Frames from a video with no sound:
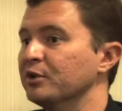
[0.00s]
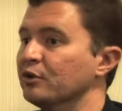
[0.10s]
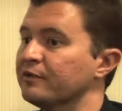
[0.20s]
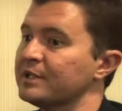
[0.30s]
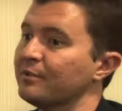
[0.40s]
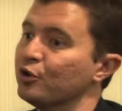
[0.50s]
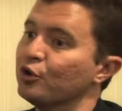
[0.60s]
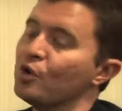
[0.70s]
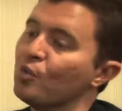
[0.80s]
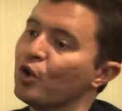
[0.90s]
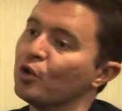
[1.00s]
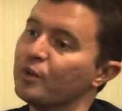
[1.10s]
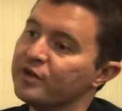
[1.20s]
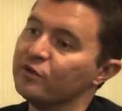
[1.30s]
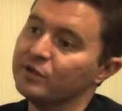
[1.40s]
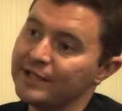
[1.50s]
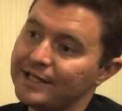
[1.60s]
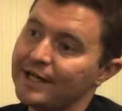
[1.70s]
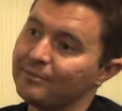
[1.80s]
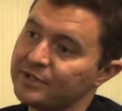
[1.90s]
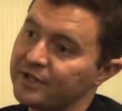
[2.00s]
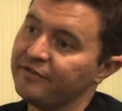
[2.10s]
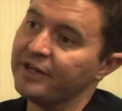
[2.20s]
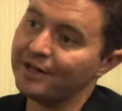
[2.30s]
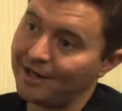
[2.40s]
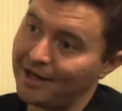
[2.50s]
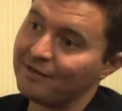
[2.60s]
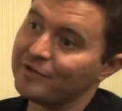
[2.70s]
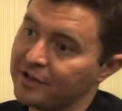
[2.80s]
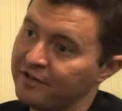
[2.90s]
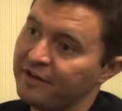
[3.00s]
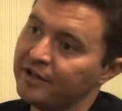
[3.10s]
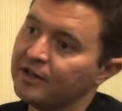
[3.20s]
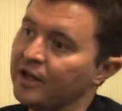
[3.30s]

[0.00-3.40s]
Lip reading: but look for someone who can work with you leading up to the event and after the event,